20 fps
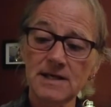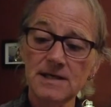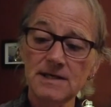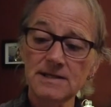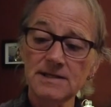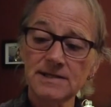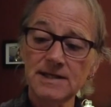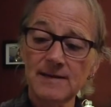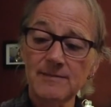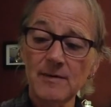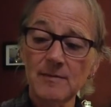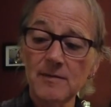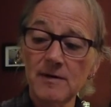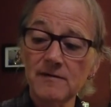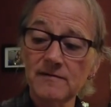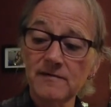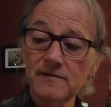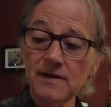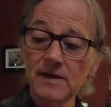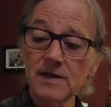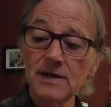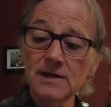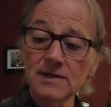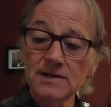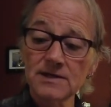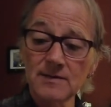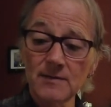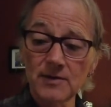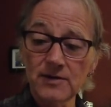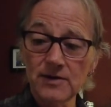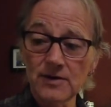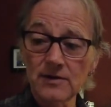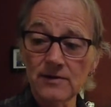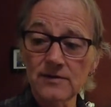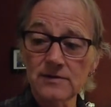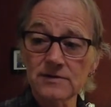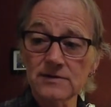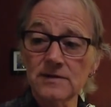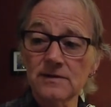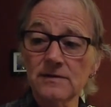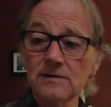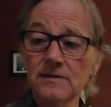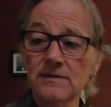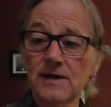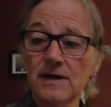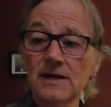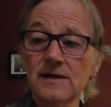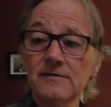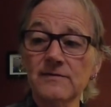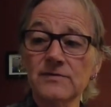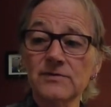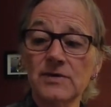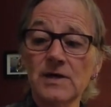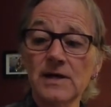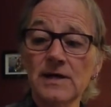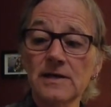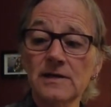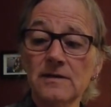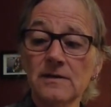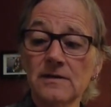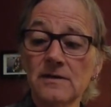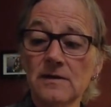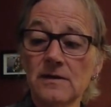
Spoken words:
step above some of the others that I've tried.